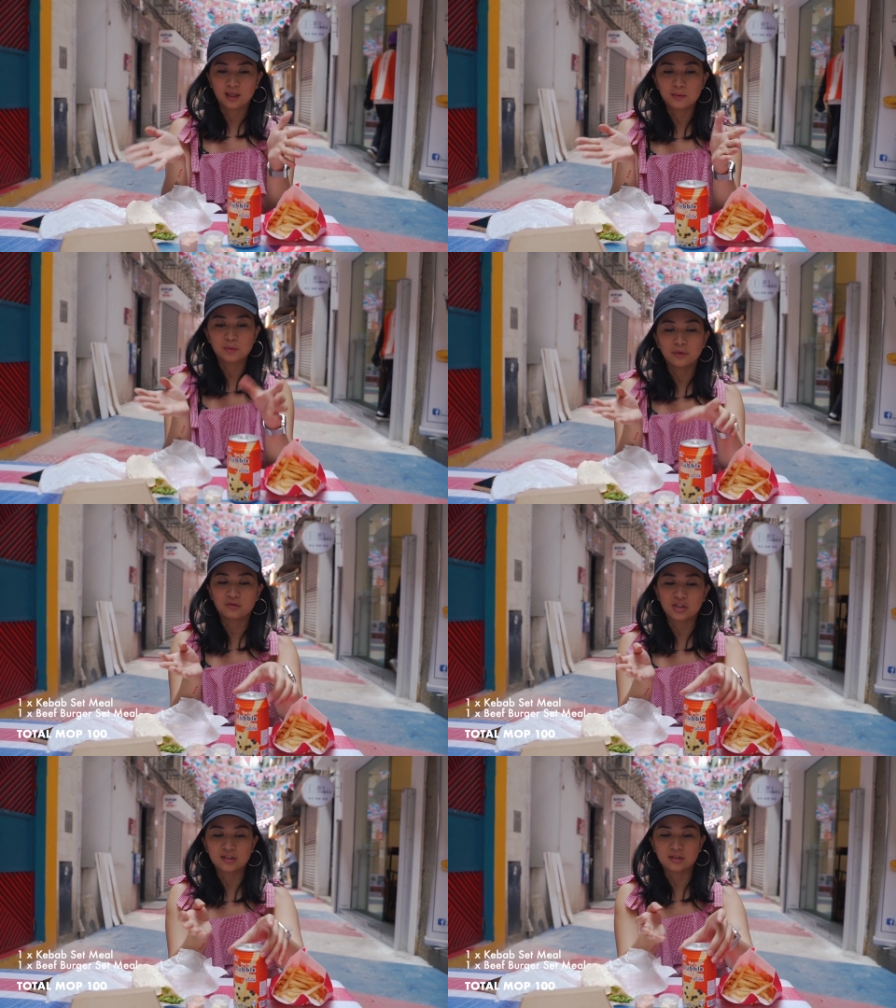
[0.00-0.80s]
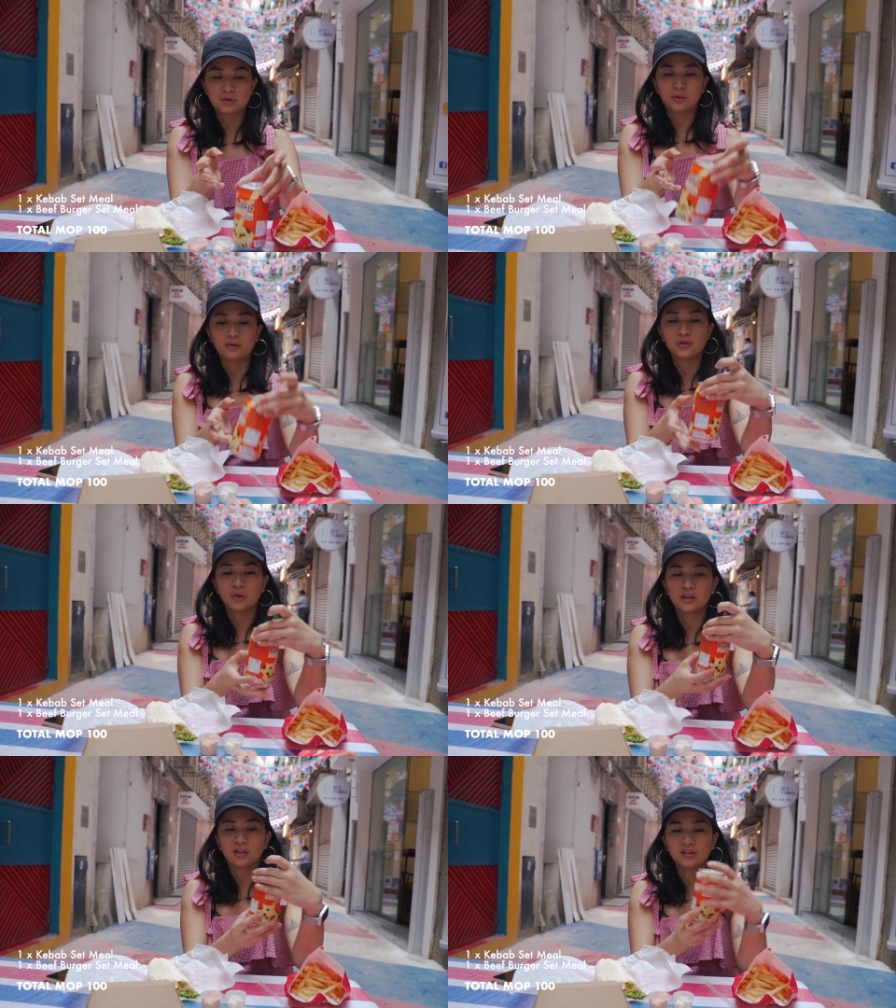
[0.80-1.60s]
comes with drinks as well. So
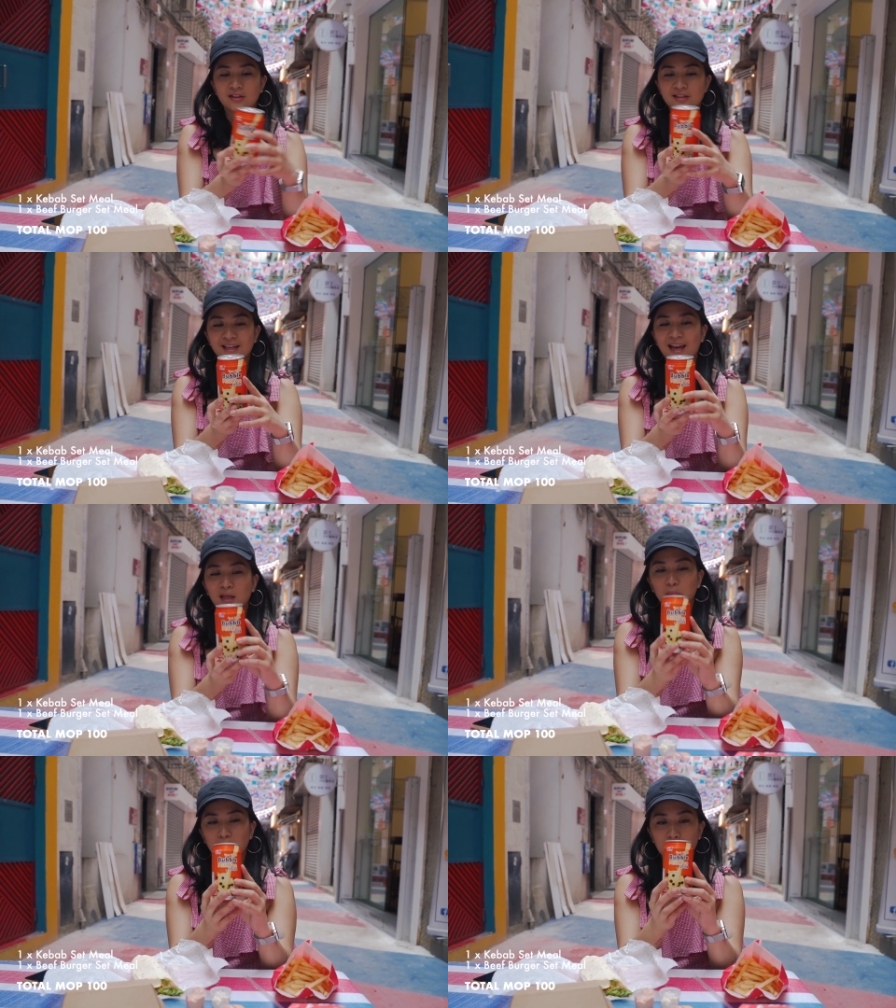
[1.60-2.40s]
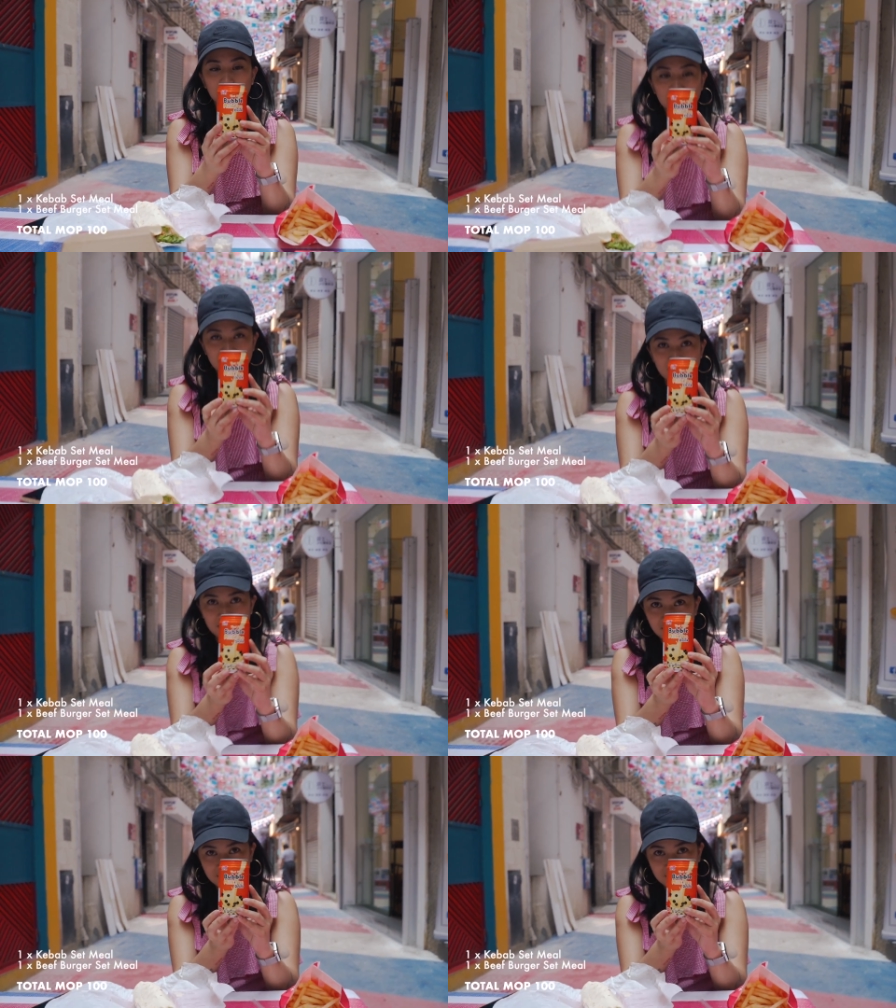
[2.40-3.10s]
I got this canned bubble tea.